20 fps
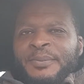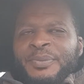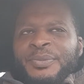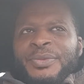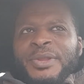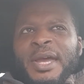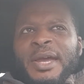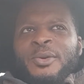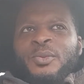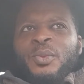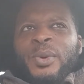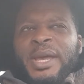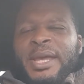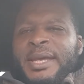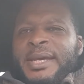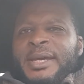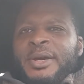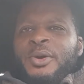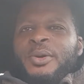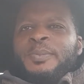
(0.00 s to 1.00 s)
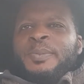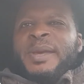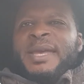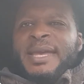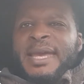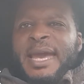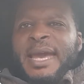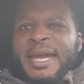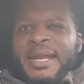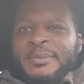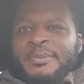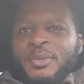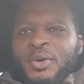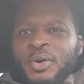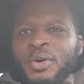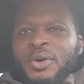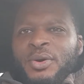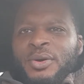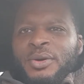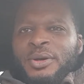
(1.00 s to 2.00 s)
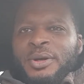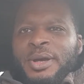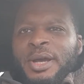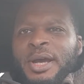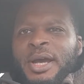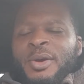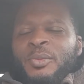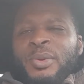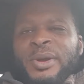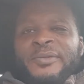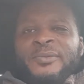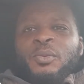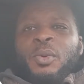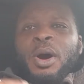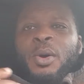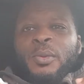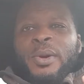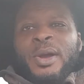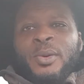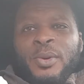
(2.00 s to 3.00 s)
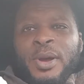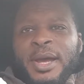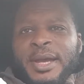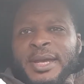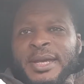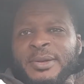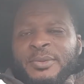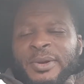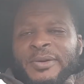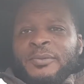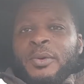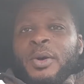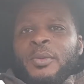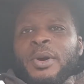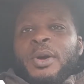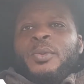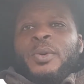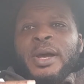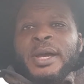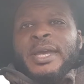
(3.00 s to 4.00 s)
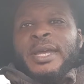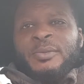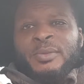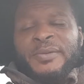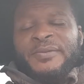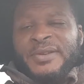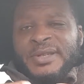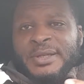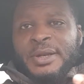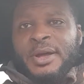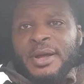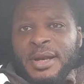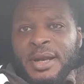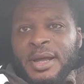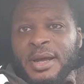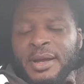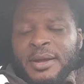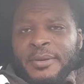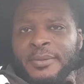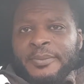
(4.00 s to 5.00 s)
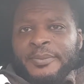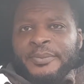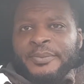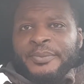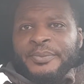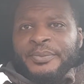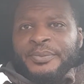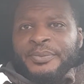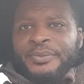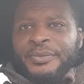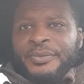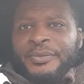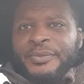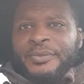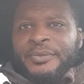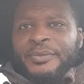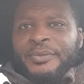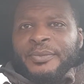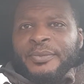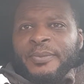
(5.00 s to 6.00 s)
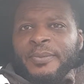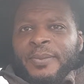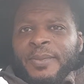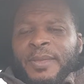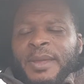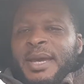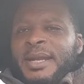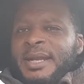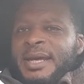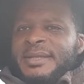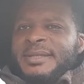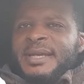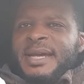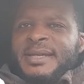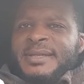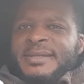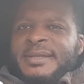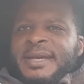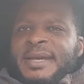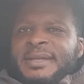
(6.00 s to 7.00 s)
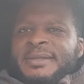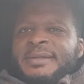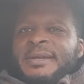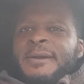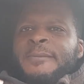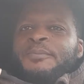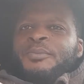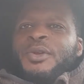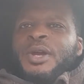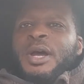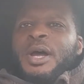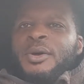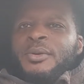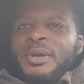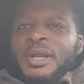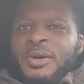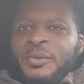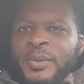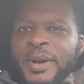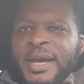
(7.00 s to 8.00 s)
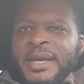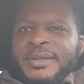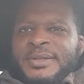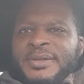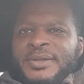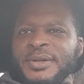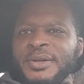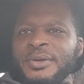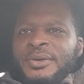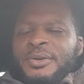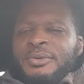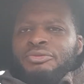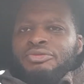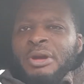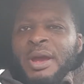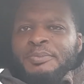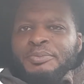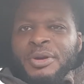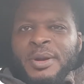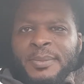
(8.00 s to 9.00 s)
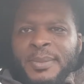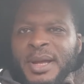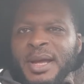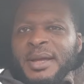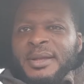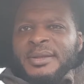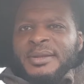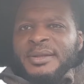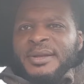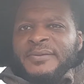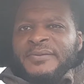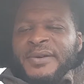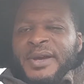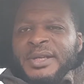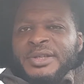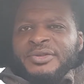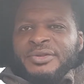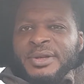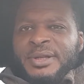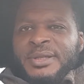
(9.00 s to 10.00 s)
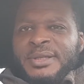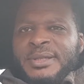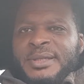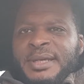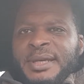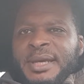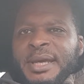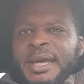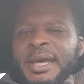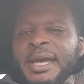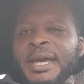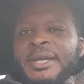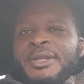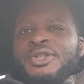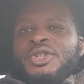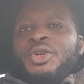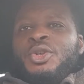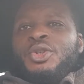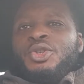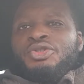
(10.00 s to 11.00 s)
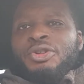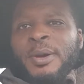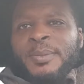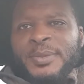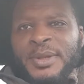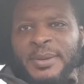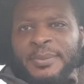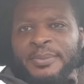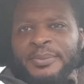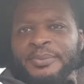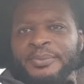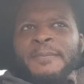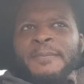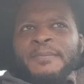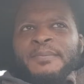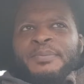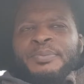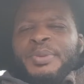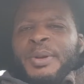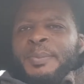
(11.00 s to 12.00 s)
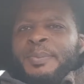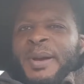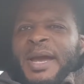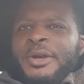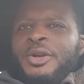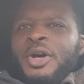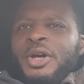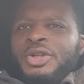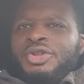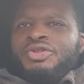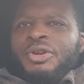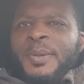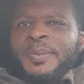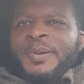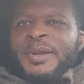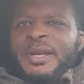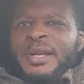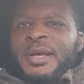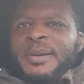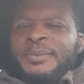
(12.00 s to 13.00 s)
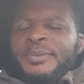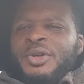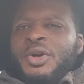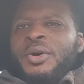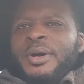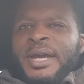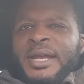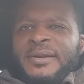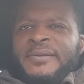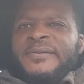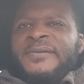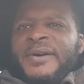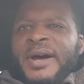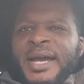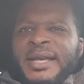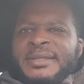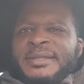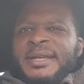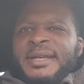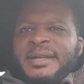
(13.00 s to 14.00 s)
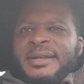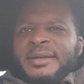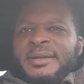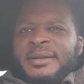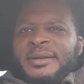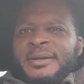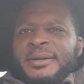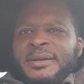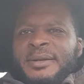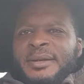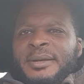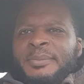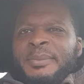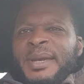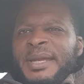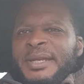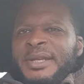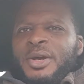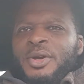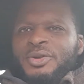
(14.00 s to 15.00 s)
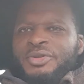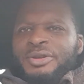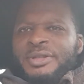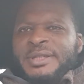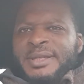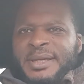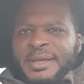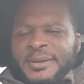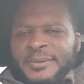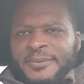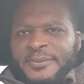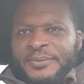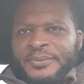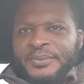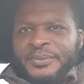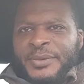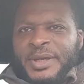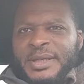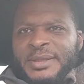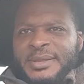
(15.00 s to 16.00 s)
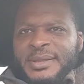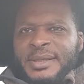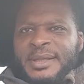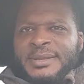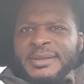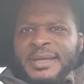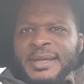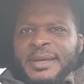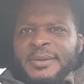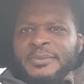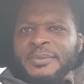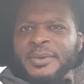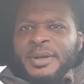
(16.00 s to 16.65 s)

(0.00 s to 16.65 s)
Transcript: That we could be getting more with what we're working with. What we're working with is not a lot. And as I said, the only way to reprimand the veterans is to drop them. But by not dropping them, you're inviting mediocrity into the team.